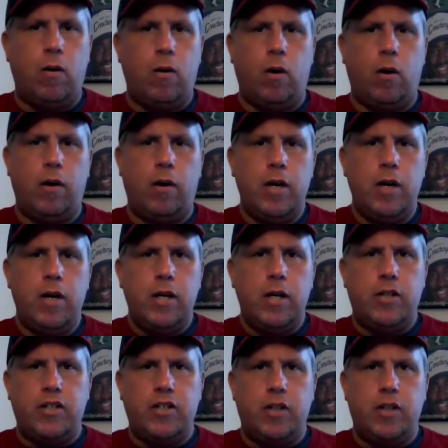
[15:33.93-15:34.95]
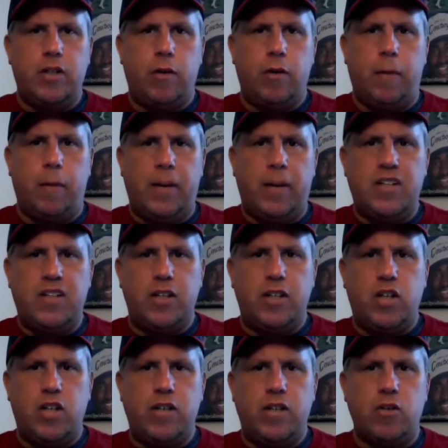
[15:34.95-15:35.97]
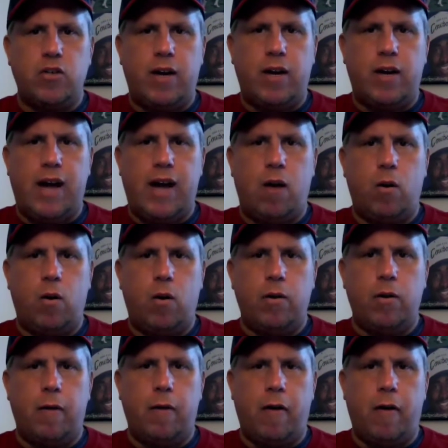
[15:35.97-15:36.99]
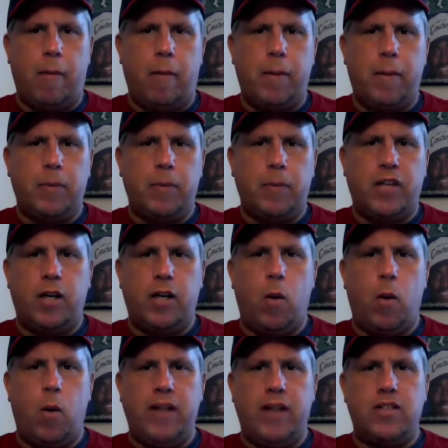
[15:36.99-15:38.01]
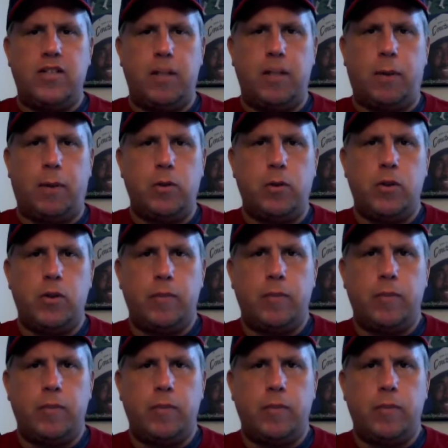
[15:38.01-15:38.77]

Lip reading: or just, they're embracing the changes right now, or are people taking a wait and see approach?